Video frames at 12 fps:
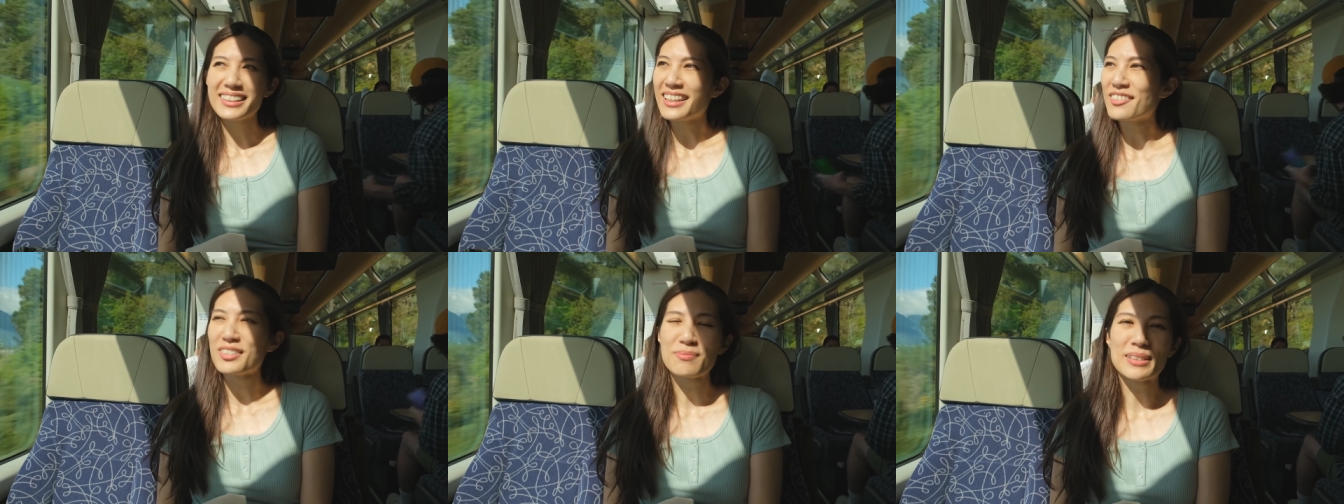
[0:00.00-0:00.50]

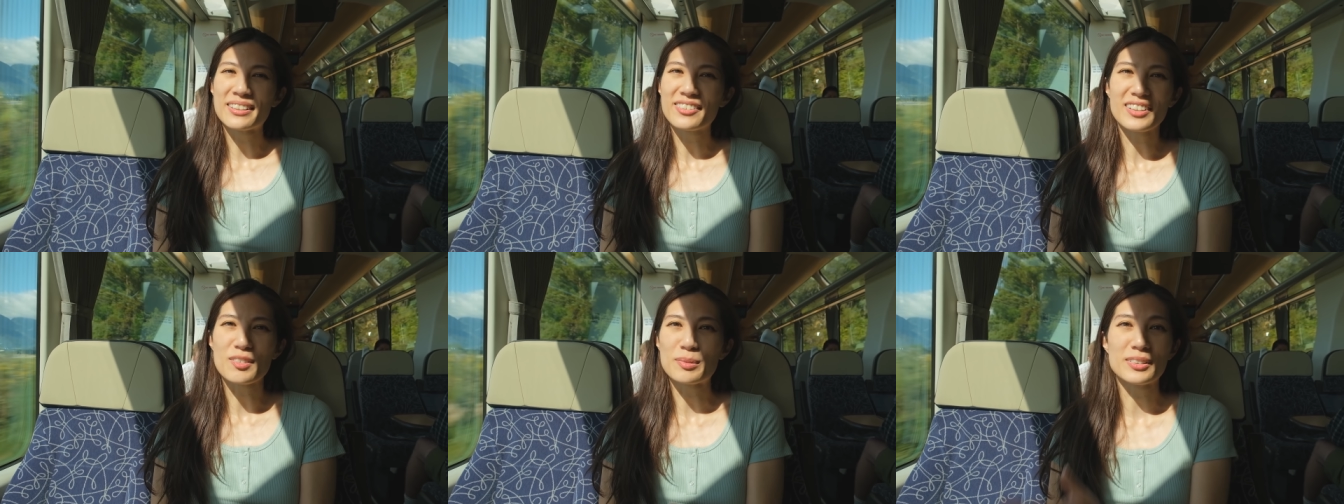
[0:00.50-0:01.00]
That would be
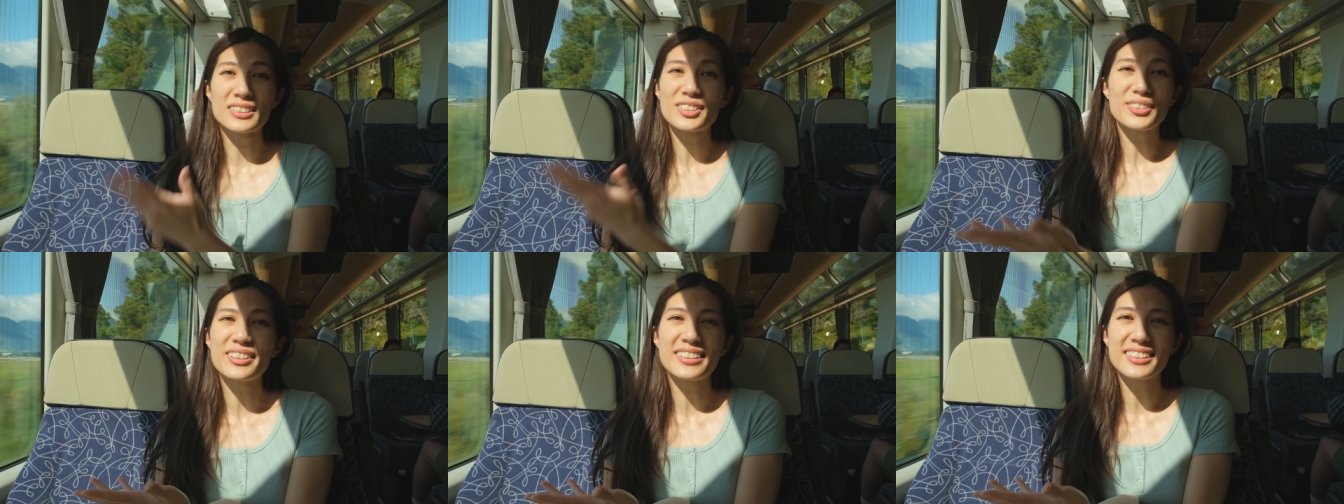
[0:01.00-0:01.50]
incredible, it's
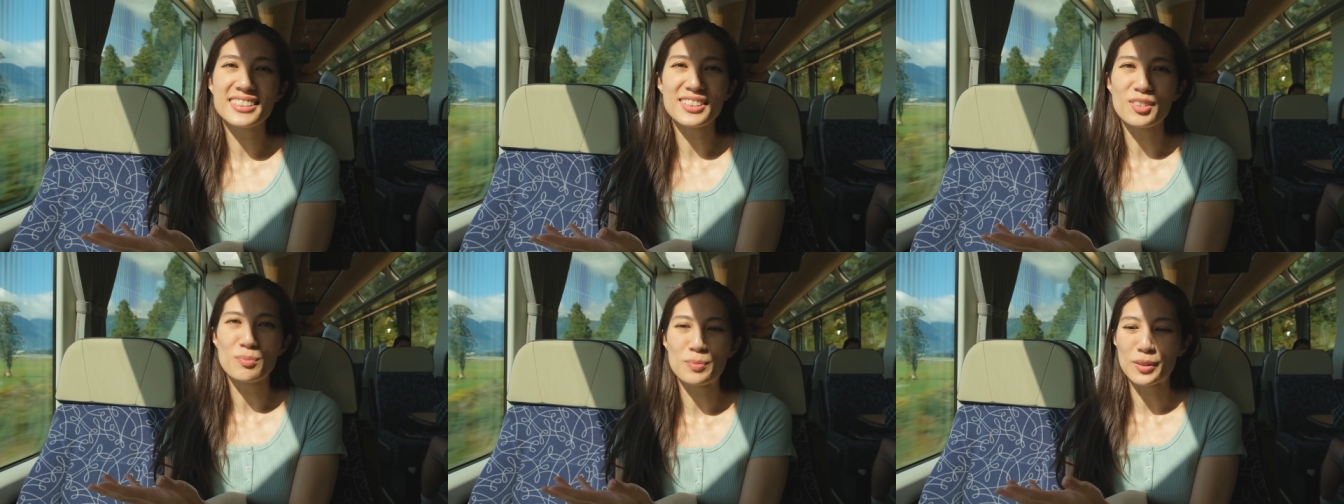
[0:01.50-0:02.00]
already
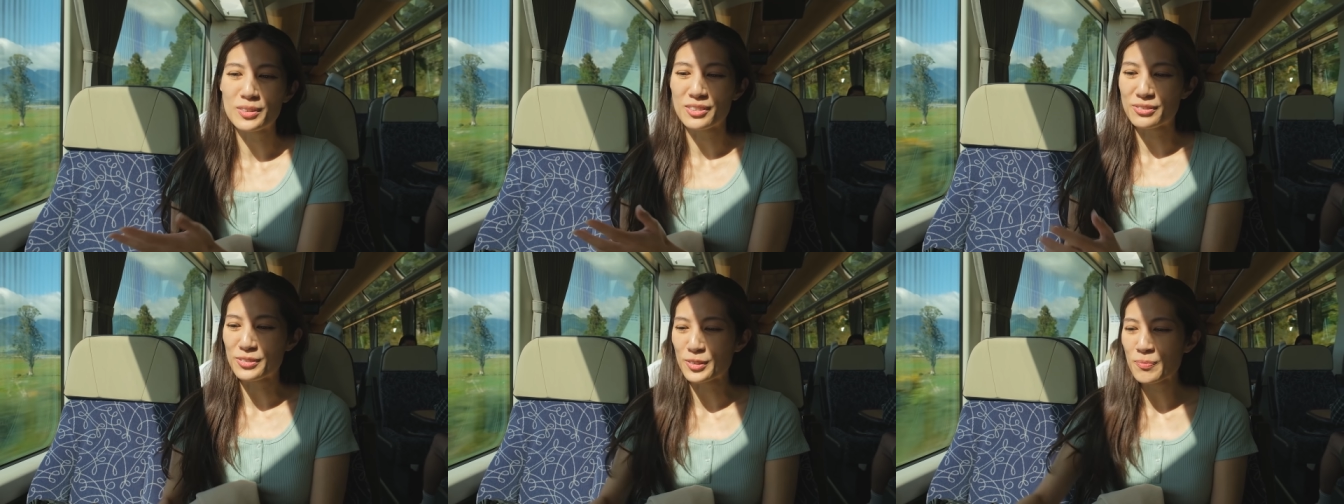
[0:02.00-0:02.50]
so
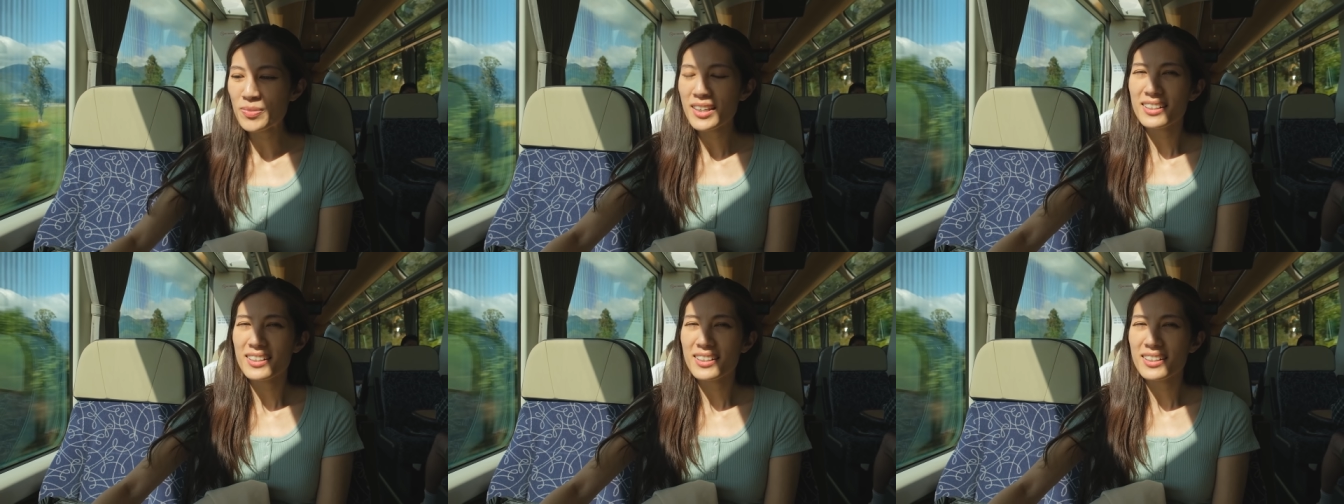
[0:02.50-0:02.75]
beautiful.